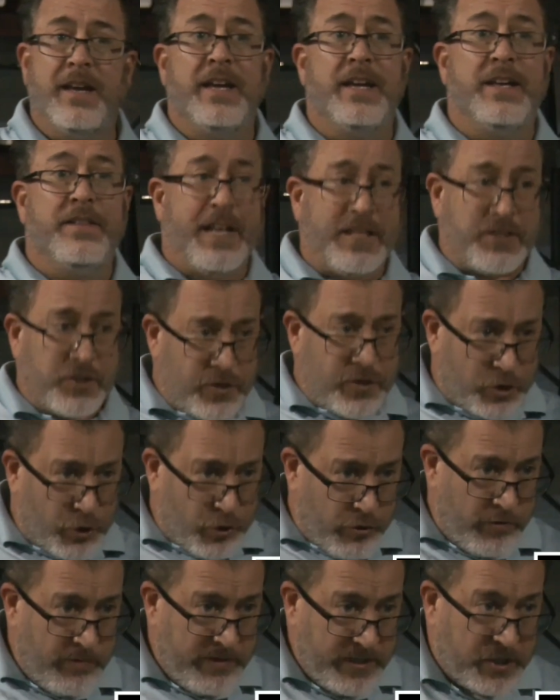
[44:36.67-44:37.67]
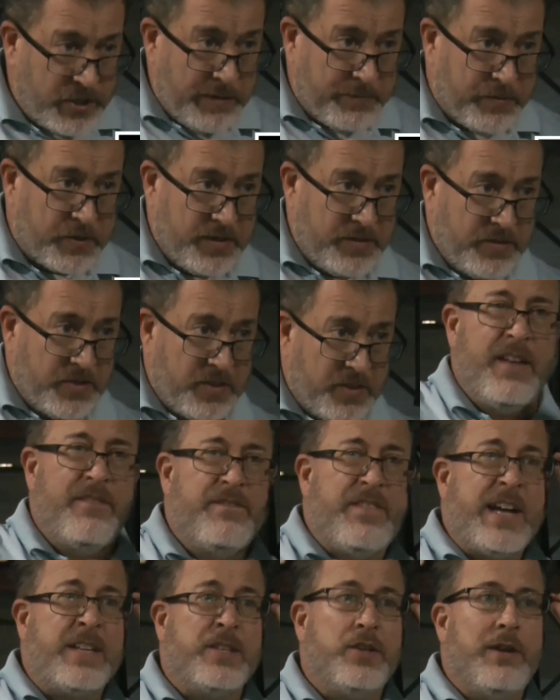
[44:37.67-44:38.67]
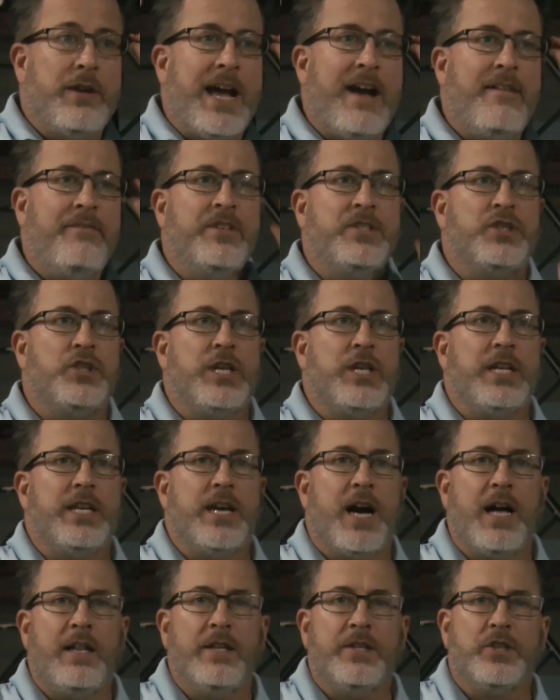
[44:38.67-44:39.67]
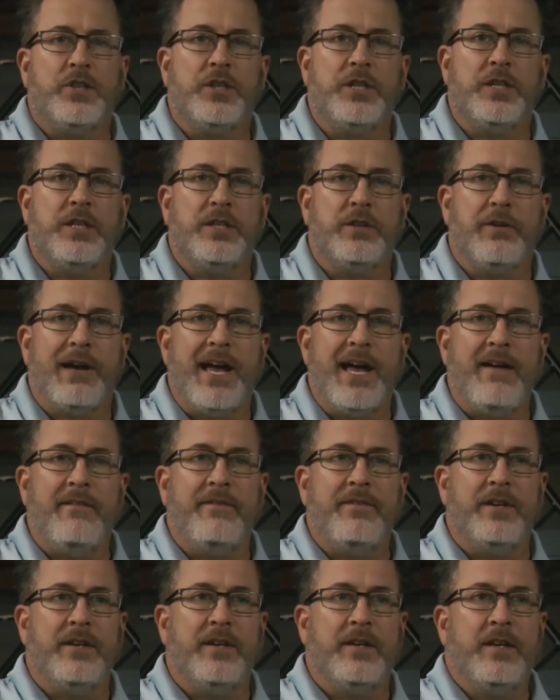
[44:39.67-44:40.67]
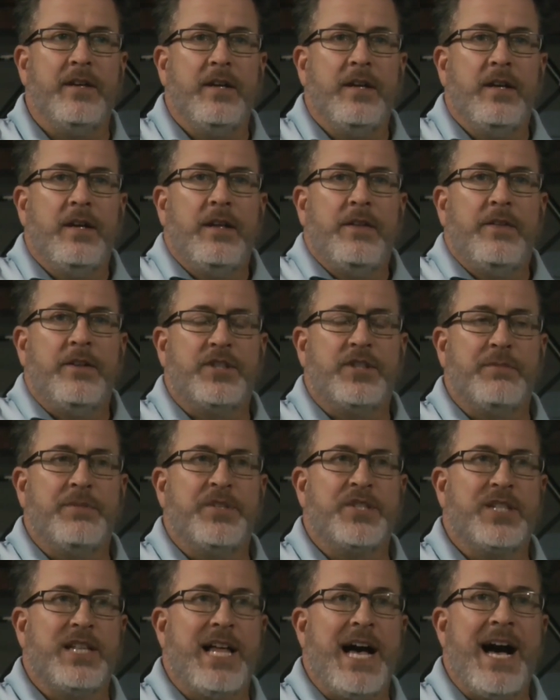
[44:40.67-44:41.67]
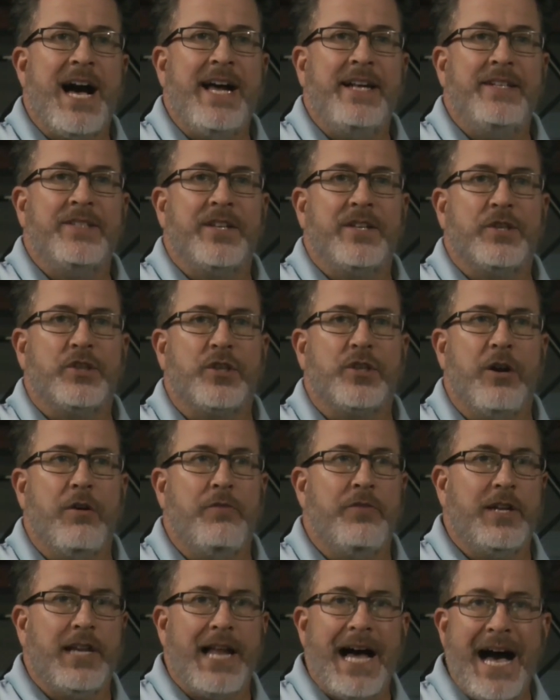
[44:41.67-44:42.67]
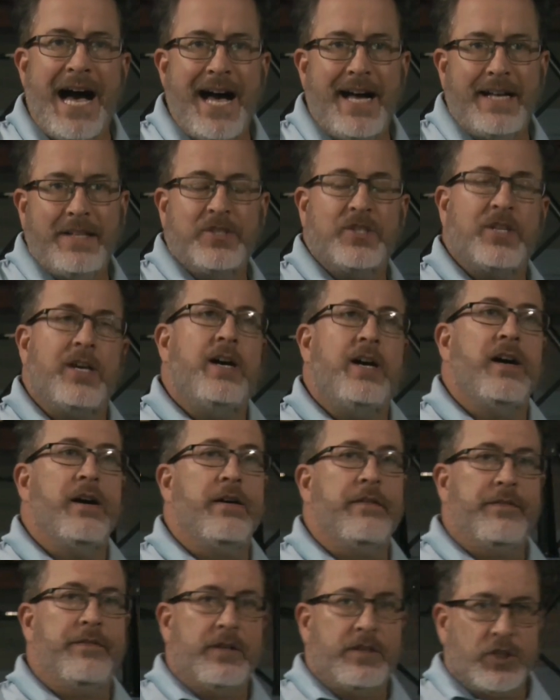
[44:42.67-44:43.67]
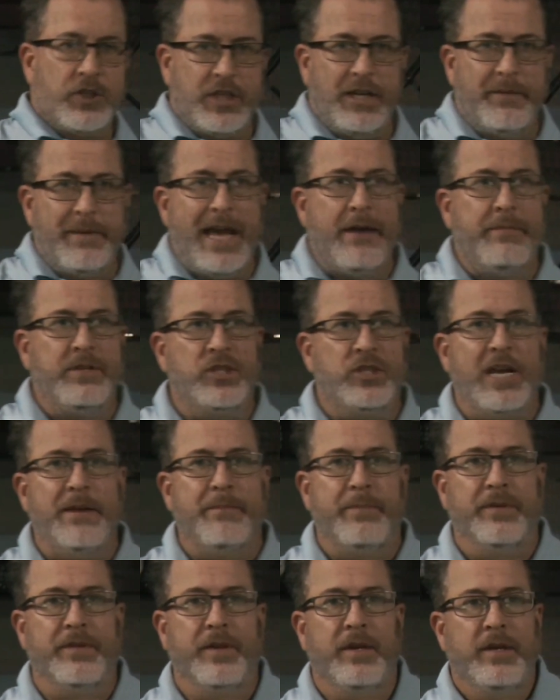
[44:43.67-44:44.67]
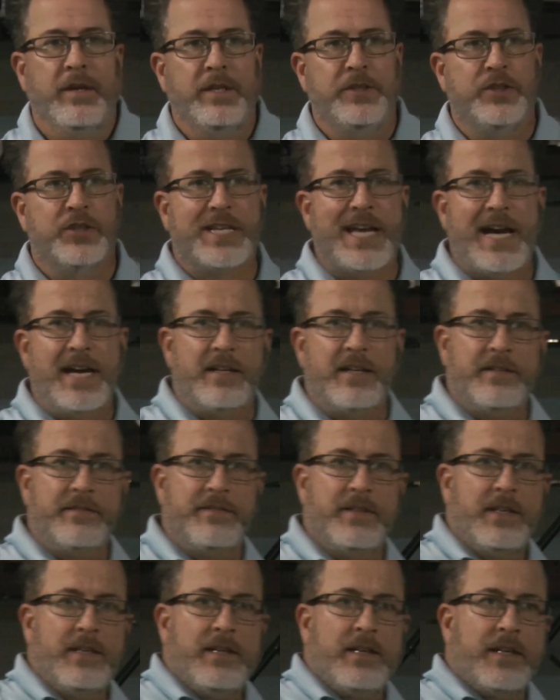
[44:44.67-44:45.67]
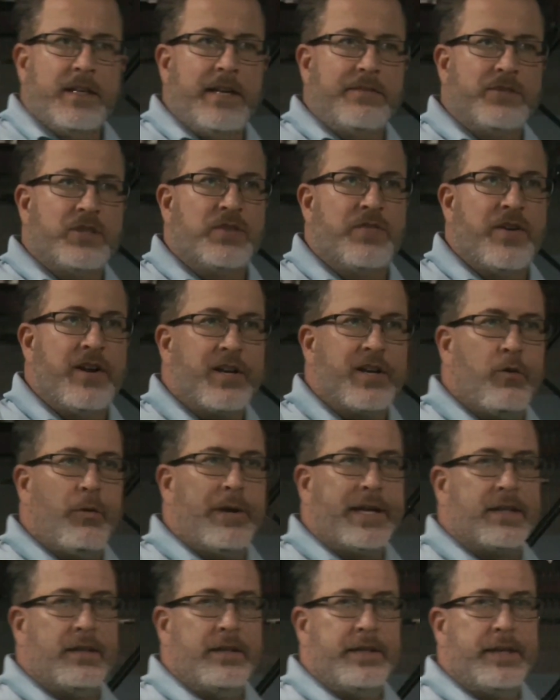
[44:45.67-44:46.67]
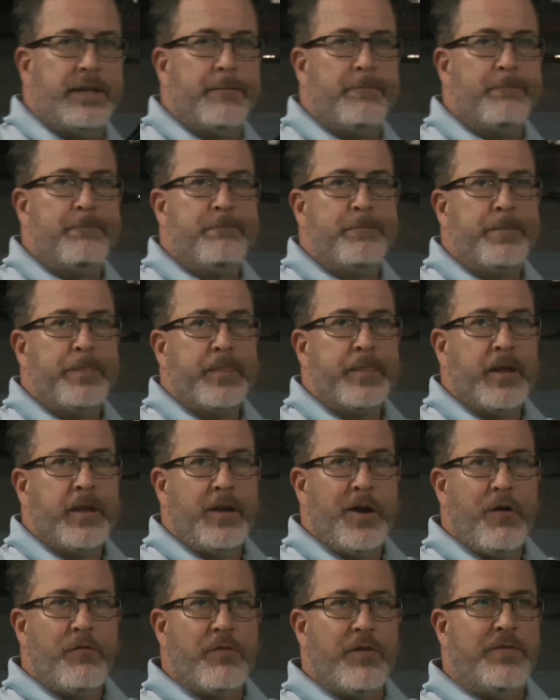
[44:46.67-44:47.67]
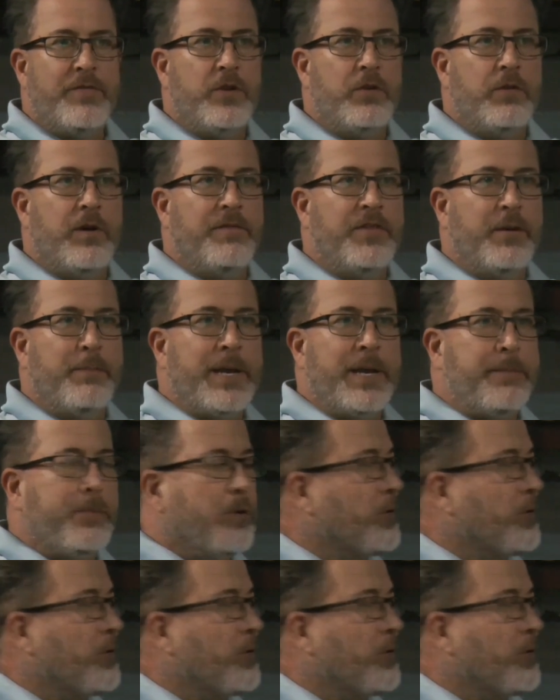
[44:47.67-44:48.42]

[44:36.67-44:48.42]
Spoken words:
That's the true Egyptians. In fact, do you have the genealogy? There's some slides that show the lines of Shem, Ham, and Japheth. It just kind of gives us very quickly an overview of the people